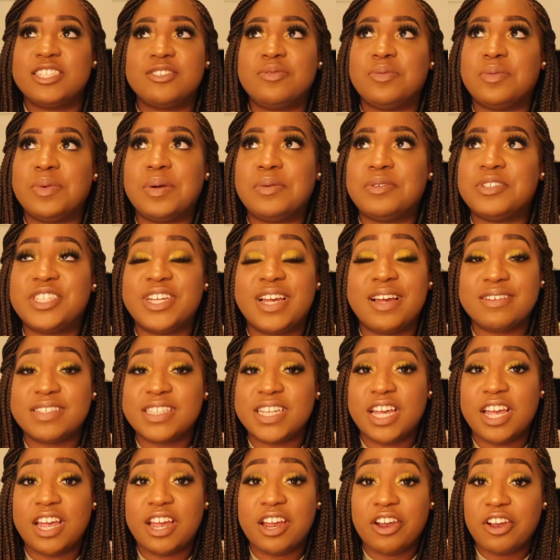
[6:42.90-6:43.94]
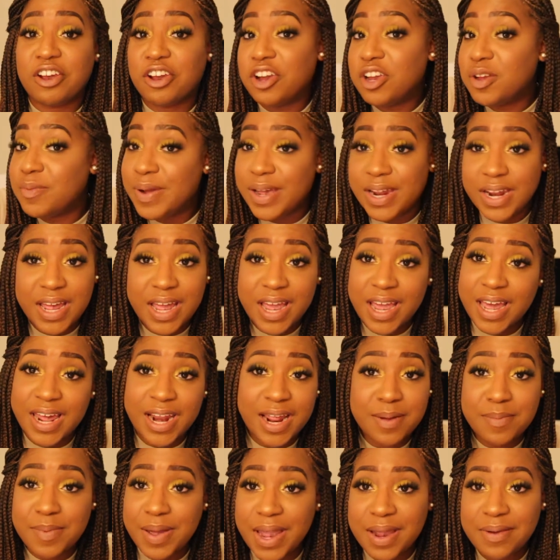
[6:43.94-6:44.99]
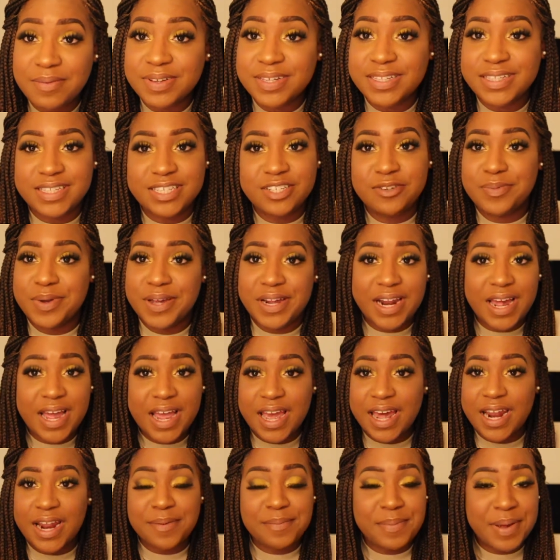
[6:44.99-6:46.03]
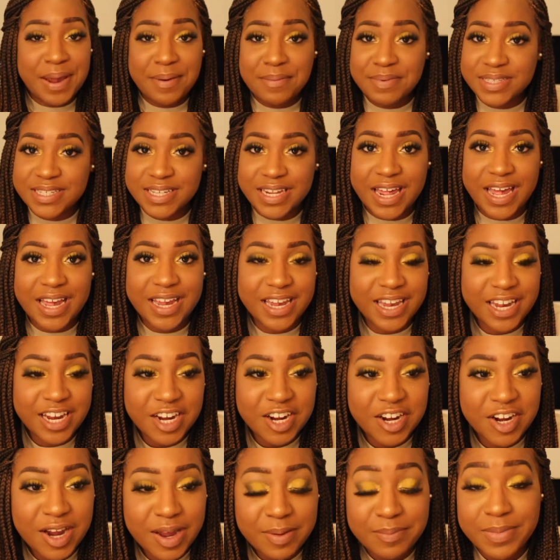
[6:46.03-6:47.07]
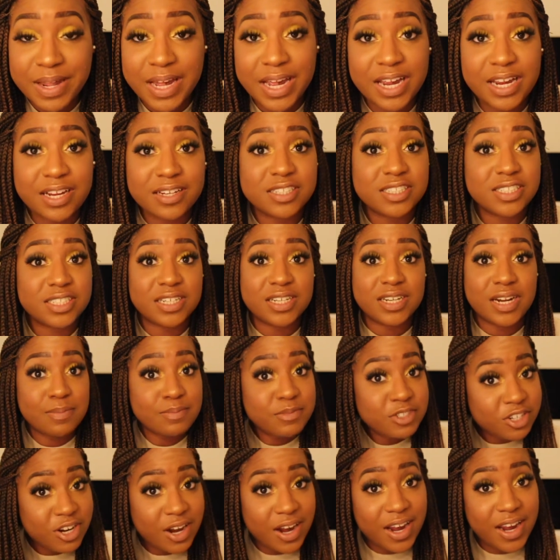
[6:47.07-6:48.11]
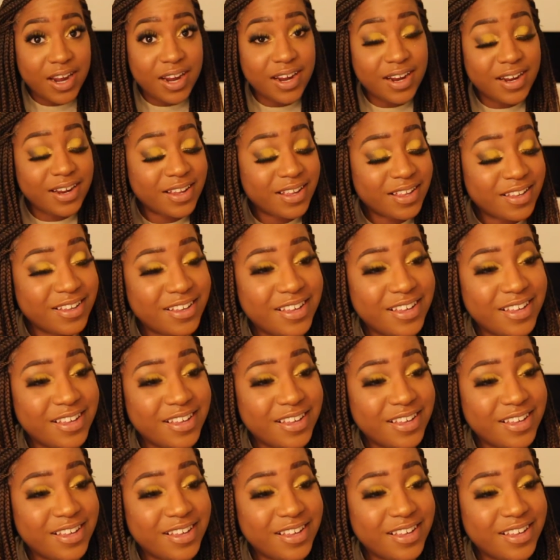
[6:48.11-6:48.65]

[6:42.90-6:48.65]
remember she kept saying, girl, you better not have that baby. You better not have that baby till I get here. I'm like, shit, I'm trying.